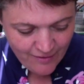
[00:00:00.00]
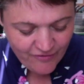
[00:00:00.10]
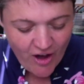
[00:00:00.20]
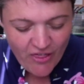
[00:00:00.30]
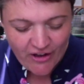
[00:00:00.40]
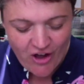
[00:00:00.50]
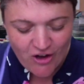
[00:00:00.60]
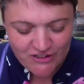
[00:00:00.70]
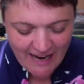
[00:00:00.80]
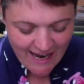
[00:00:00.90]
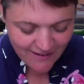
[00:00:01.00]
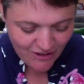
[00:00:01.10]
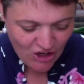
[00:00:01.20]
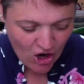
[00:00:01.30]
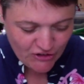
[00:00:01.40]
Father God
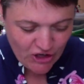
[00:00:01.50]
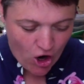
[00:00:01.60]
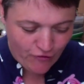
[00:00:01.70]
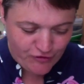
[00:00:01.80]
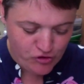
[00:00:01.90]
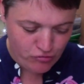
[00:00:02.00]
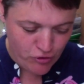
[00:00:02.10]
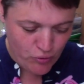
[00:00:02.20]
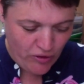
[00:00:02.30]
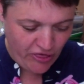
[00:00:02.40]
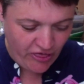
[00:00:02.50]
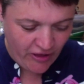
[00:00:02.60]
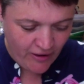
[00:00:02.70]
and God of truth,